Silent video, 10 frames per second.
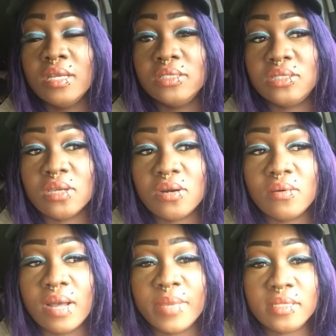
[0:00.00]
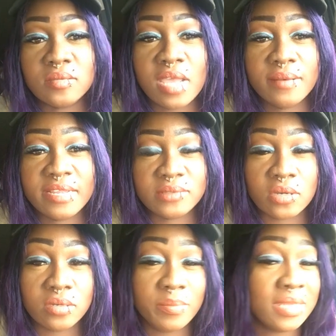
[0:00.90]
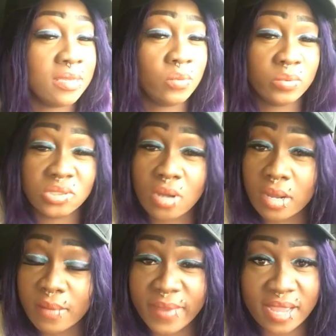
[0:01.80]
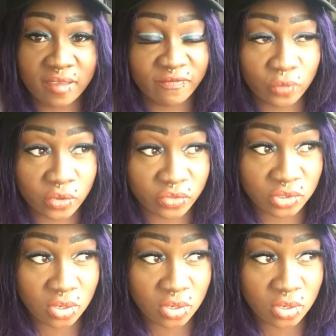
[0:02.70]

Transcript: So I met this guy named Tony. Me and him, we was talking back and forth.